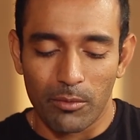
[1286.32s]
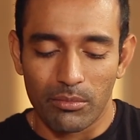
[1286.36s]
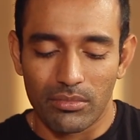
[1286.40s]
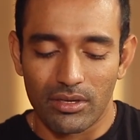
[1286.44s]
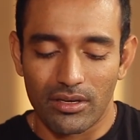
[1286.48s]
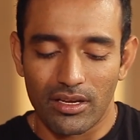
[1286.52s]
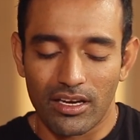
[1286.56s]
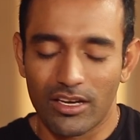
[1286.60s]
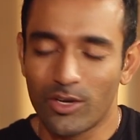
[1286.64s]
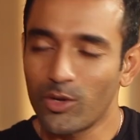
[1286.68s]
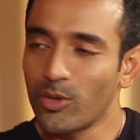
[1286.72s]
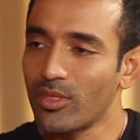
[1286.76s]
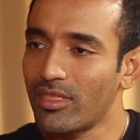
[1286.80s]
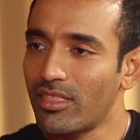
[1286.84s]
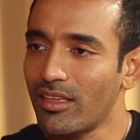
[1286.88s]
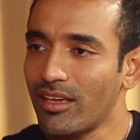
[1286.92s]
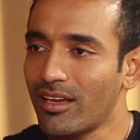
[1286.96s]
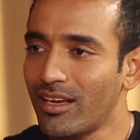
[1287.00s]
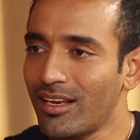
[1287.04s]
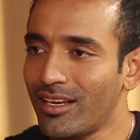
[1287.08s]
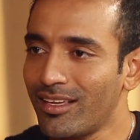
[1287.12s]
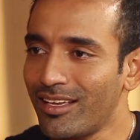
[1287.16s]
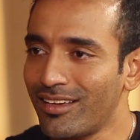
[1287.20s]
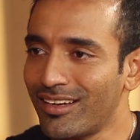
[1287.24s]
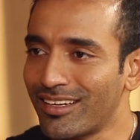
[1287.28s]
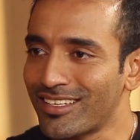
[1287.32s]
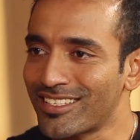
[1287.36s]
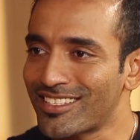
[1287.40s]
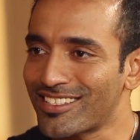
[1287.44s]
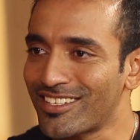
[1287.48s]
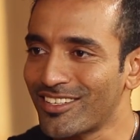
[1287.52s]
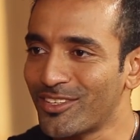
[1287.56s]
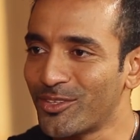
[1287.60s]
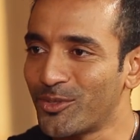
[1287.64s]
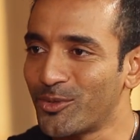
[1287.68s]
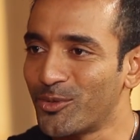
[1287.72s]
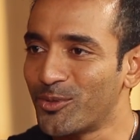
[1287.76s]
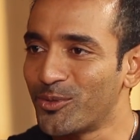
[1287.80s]
But I don't think any
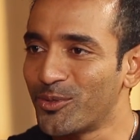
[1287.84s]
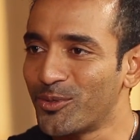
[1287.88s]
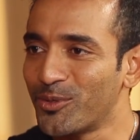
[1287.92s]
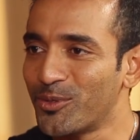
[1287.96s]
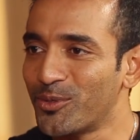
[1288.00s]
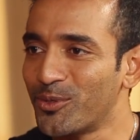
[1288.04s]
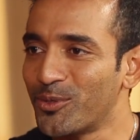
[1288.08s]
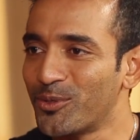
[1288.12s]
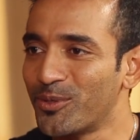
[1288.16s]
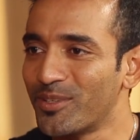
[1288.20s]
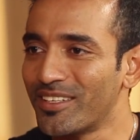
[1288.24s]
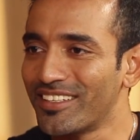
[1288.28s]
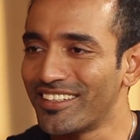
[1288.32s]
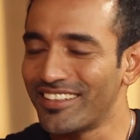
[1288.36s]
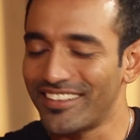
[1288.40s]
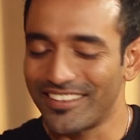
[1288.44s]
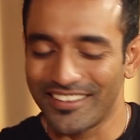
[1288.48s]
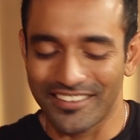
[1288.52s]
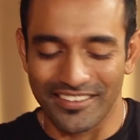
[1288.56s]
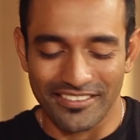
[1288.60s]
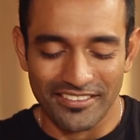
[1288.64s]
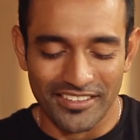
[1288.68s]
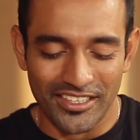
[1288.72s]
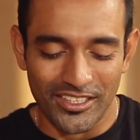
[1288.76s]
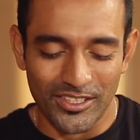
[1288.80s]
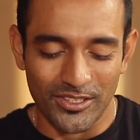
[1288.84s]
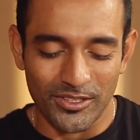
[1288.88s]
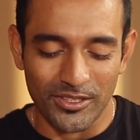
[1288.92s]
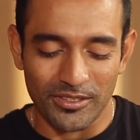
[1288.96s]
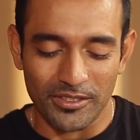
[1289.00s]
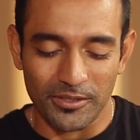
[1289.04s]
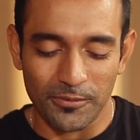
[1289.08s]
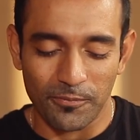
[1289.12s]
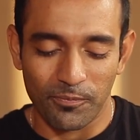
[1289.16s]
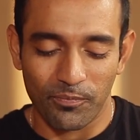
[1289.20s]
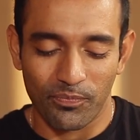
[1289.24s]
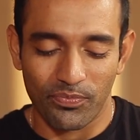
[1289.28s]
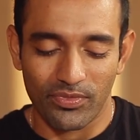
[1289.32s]
youngster who, who uh, you
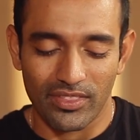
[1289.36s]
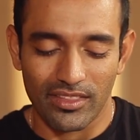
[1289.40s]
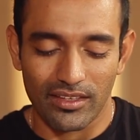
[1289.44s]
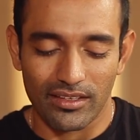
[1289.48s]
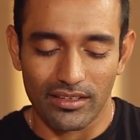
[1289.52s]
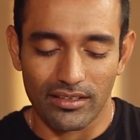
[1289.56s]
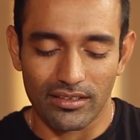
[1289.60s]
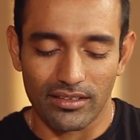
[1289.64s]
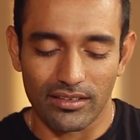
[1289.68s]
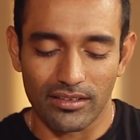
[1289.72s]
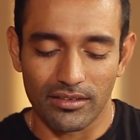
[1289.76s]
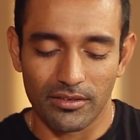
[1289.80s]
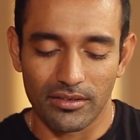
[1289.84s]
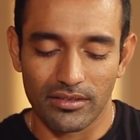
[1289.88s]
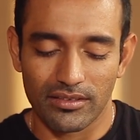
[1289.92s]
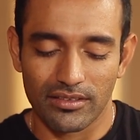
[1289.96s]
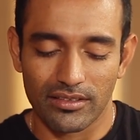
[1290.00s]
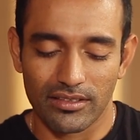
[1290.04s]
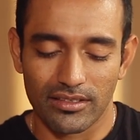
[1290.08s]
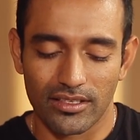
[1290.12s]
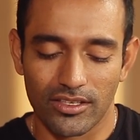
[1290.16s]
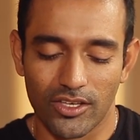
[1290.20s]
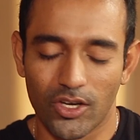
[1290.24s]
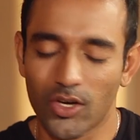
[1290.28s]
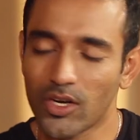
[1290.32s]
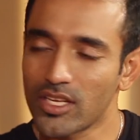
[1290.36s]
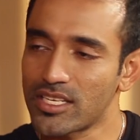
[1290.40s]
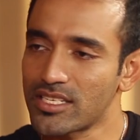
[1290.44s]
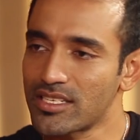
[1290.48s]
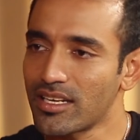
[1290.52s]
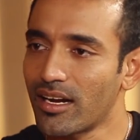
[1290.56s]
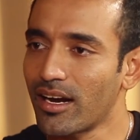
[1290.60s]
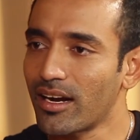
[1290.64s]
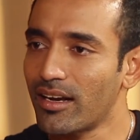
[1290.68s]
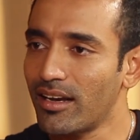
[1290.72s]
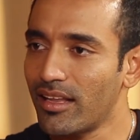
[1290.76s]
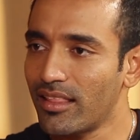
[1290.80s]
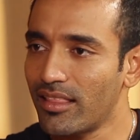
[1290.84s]
know, uh, got a
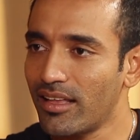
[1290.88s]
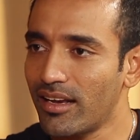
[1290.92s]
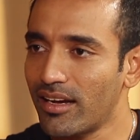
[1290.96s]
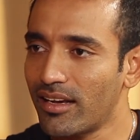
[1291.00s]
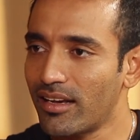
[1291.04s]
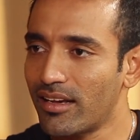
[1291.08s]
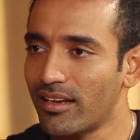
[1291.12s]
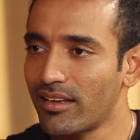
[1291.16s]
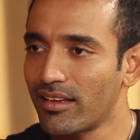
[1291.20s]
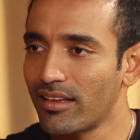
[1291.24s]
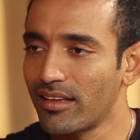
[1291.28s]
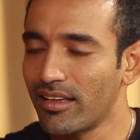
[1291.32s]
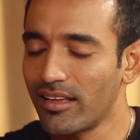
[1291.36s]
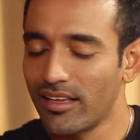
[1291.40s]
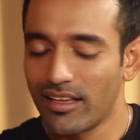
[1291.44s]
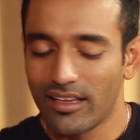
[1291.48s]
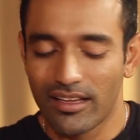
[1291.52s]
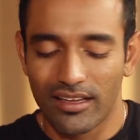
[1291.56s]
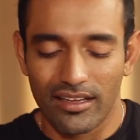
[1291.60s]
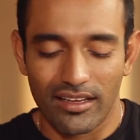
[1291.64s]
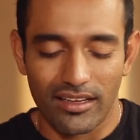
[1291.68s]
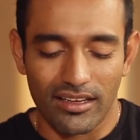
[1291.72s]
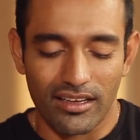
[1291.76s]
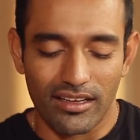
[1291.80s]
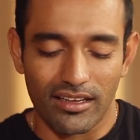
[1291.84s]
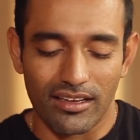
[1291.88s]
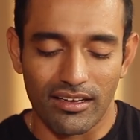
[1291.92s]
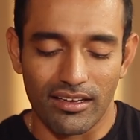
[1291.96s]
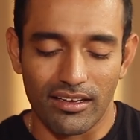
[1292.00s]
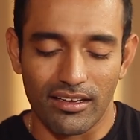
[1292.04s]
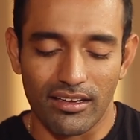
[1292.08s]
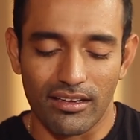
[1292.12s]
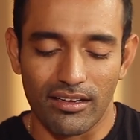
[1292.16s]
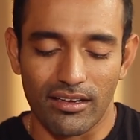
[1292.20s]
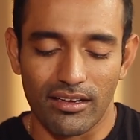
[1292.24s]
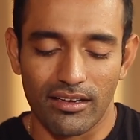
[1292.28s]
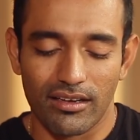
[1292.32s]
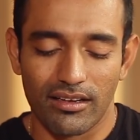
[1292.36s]
start like that
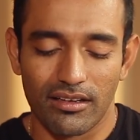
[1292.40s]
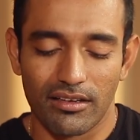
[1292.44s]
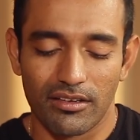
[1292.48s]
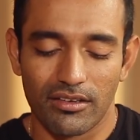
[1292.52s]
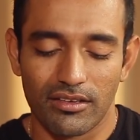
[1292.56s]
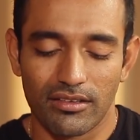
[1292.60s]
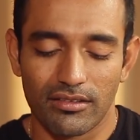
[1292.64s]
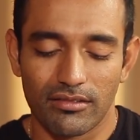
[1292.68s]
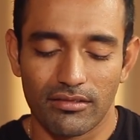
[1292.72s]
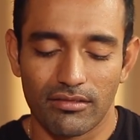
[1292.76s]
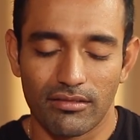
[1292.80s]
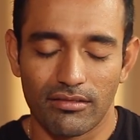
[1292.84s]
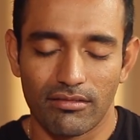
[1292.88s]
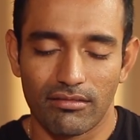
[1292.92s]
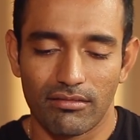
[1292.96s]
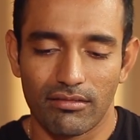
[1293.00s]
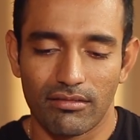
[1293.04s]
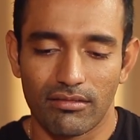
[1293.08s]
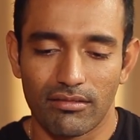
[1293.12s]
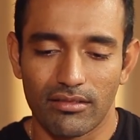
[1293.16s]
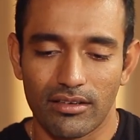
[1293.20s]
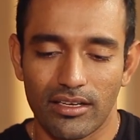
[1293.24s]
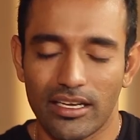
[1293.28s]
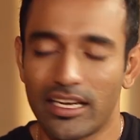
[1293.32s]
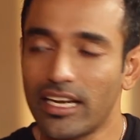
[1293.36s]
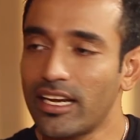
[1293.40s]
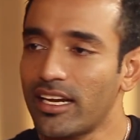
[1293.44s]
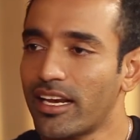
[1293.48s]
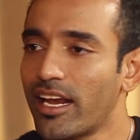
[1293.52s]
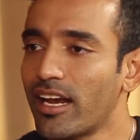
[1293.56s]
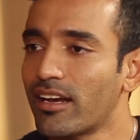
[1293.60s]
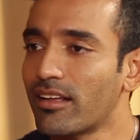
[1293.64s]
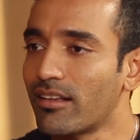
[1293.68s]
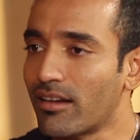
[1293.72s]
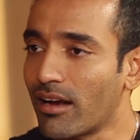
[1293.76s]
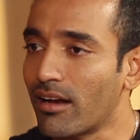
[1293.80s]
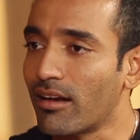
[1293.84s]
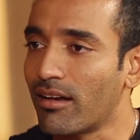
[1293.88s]
uh, didn't
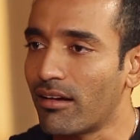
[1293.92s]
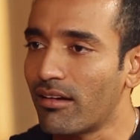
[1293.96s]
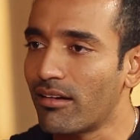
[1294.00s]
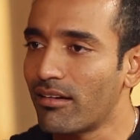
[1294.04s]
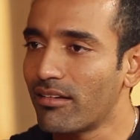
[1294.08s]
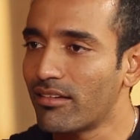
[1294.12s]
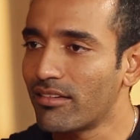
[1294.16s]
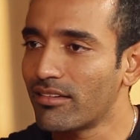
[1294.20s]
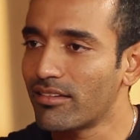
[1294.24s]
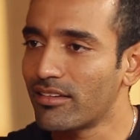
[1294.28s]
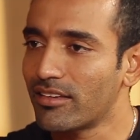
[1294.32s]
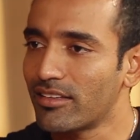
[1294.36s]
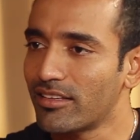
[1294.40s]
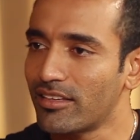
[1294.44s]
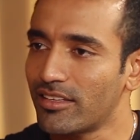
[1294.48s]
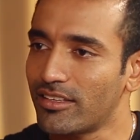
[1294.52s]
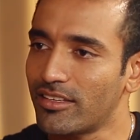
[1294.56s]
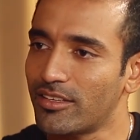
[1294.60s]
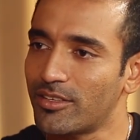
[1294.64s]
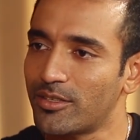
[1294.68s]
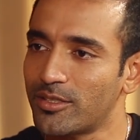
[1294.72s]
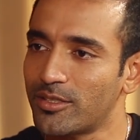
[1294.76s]
get a run. Oh, wow.